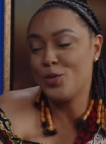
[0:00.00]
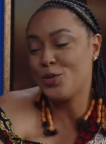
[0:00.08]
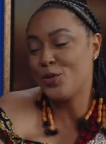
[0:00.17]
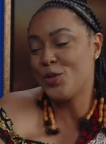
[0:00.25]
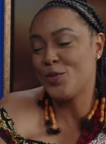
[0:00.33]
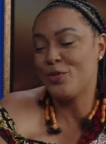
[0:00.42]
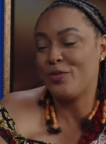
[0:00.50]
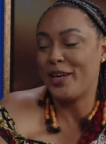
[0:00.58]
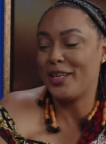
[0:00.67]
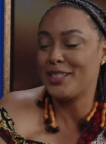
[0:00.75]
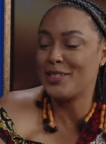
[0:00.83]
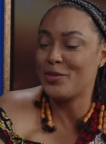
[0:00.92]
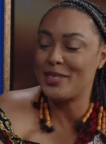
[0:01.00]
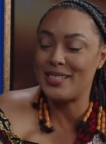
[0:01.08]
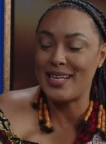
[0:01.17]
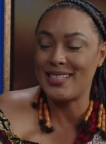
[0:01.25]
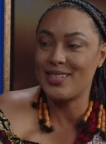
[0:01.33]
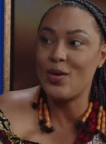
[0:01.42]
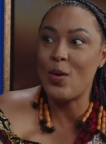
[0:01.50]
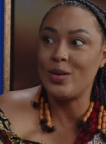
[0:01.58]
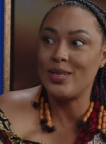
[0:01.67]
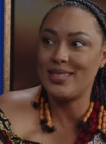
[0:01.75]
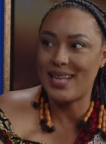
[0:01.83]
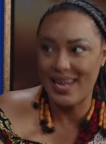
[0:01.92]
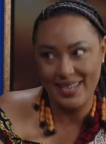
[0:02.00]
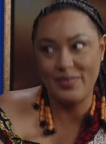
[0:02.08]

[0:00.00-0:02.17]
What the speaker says: going to be first on set on time.